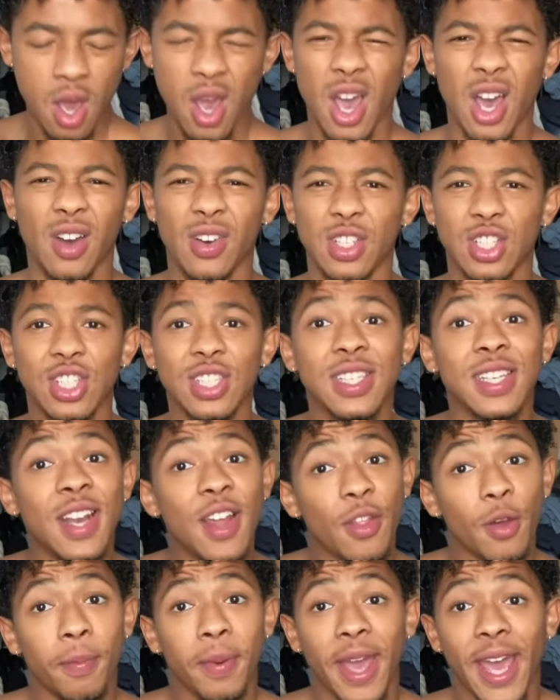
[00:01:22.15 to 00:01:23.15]
oh, it's just
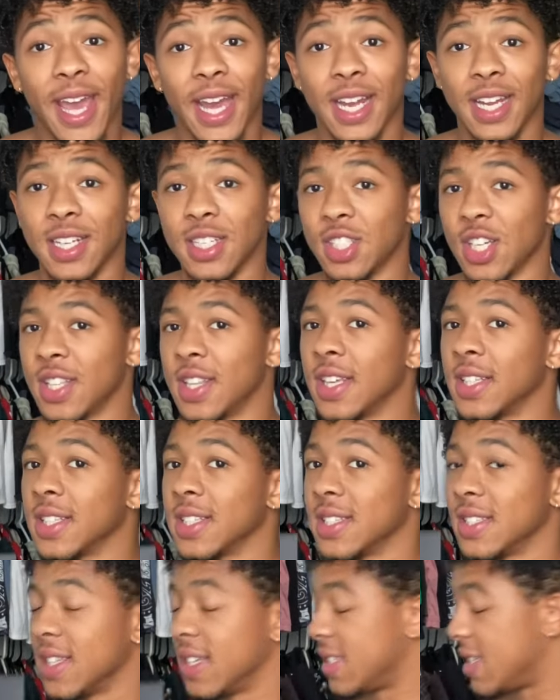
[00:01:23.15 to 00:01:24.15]
another package. I think
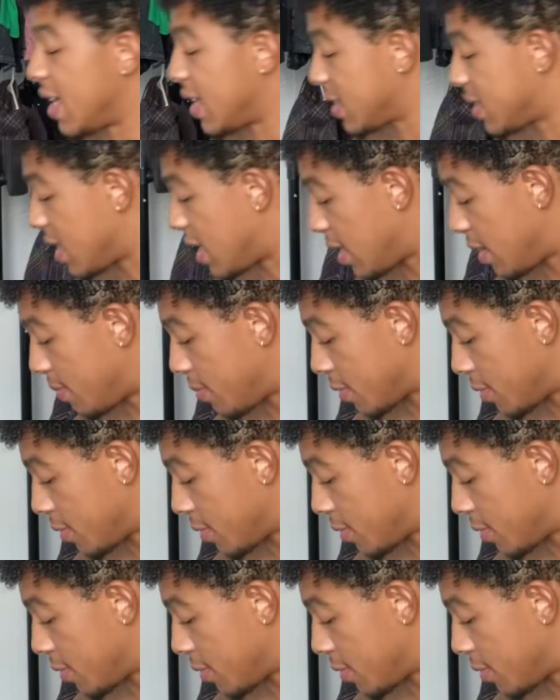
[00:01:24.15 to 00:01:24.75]
this is a tank top.